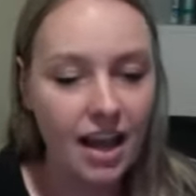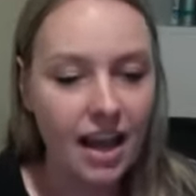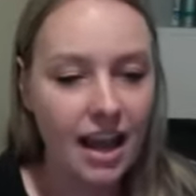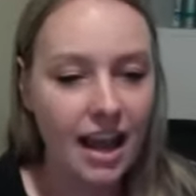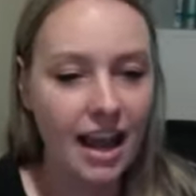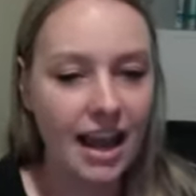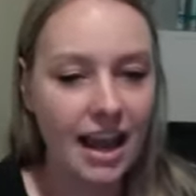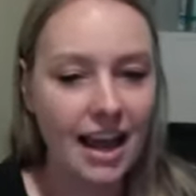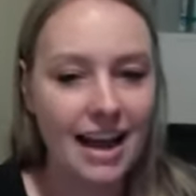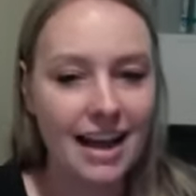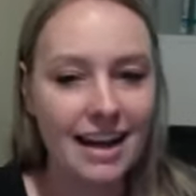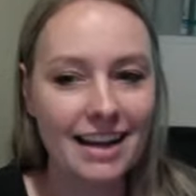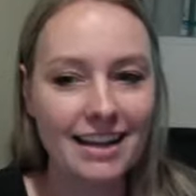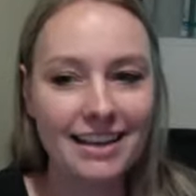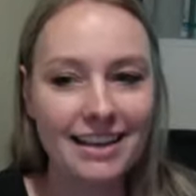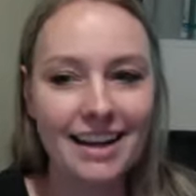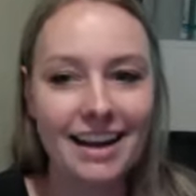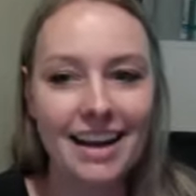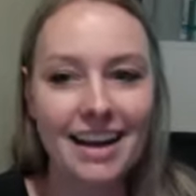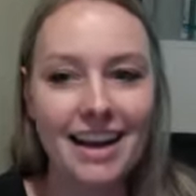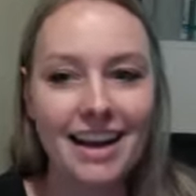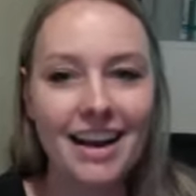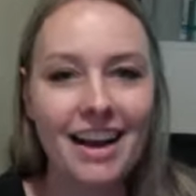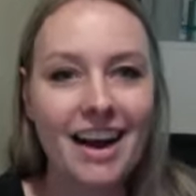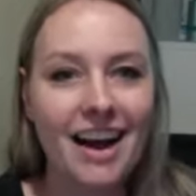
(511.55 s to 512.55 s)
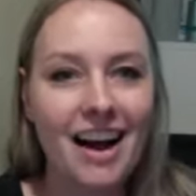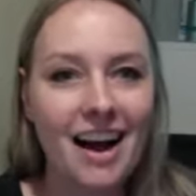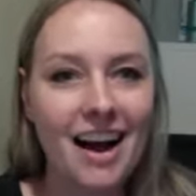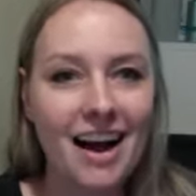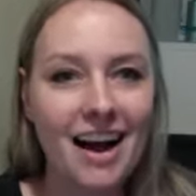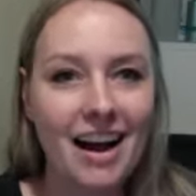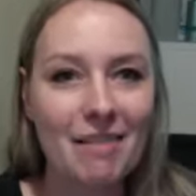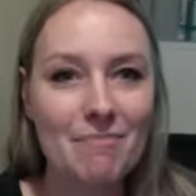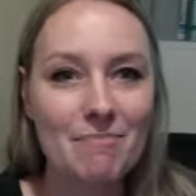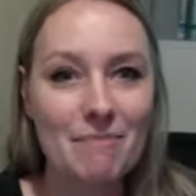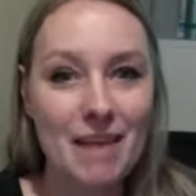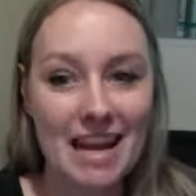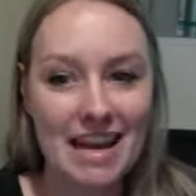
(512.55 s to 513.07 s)

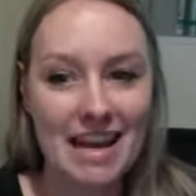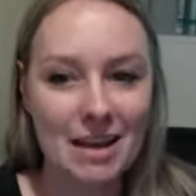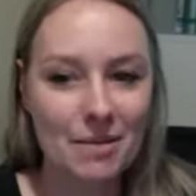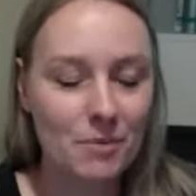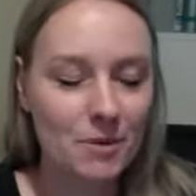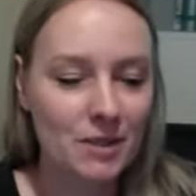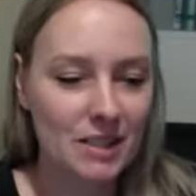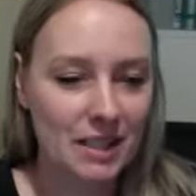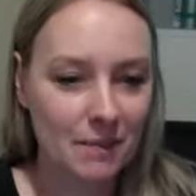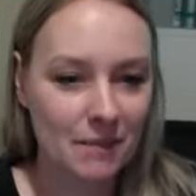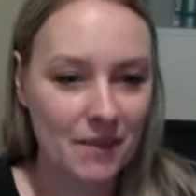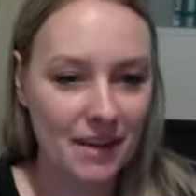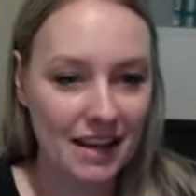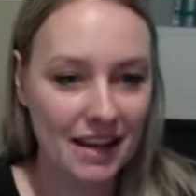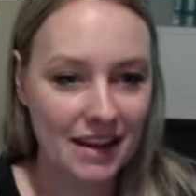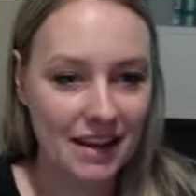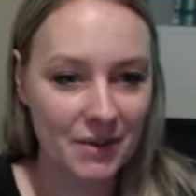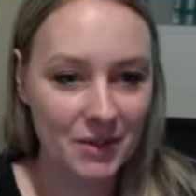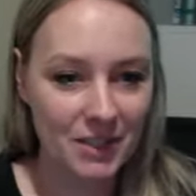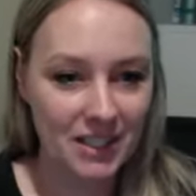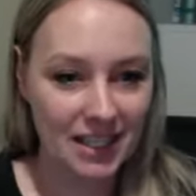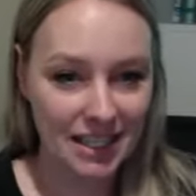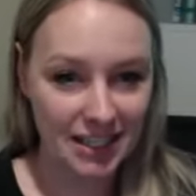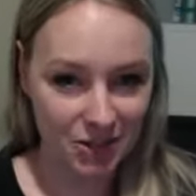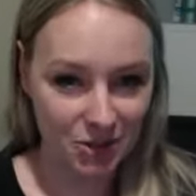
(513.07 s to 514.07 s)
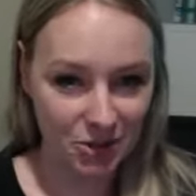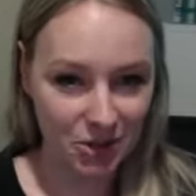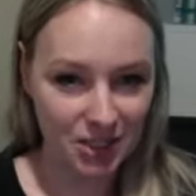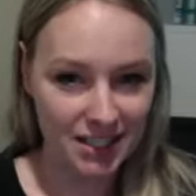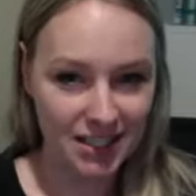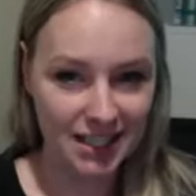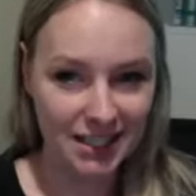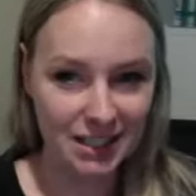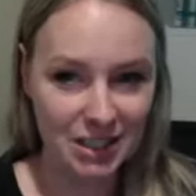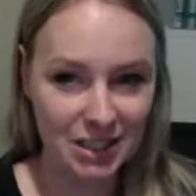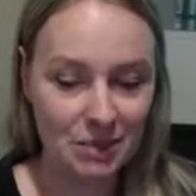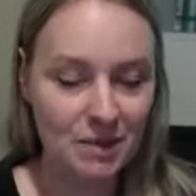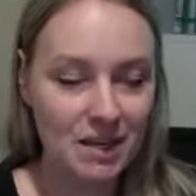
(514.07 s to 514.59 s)
And makeup was something that was
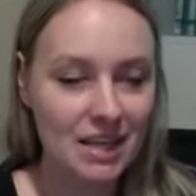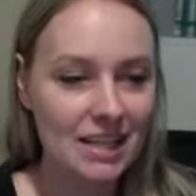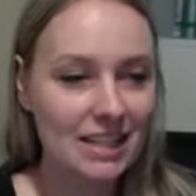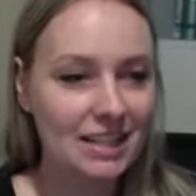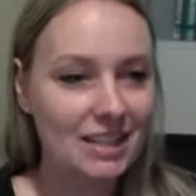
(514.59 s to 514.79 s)
interesting to me.